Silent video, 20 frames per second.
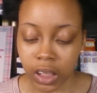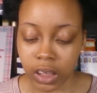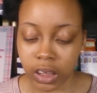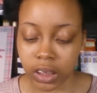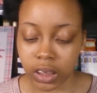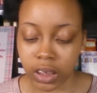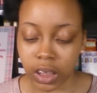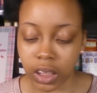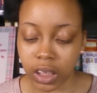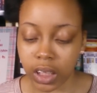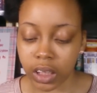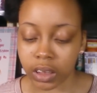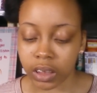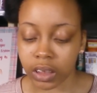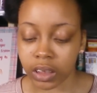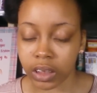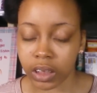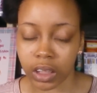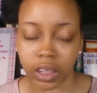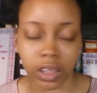sin is
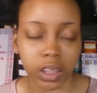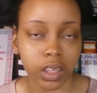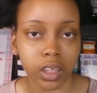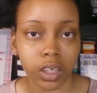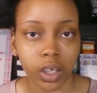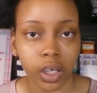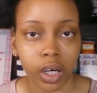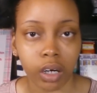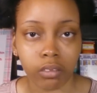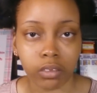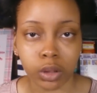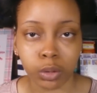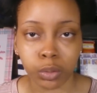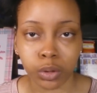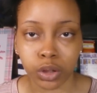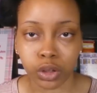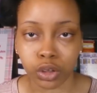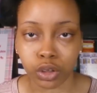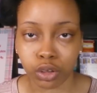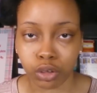a daily occurrence,
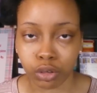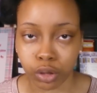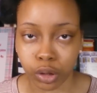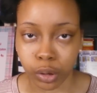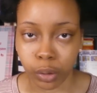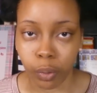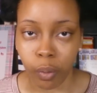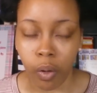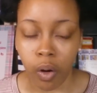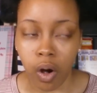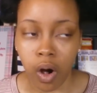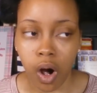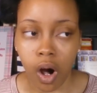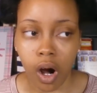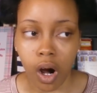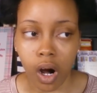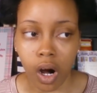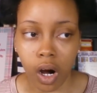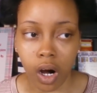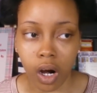which is true.
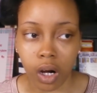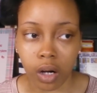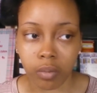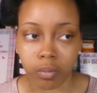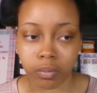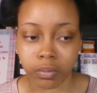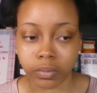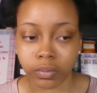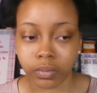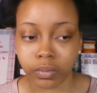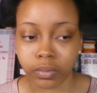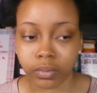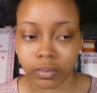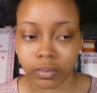Um,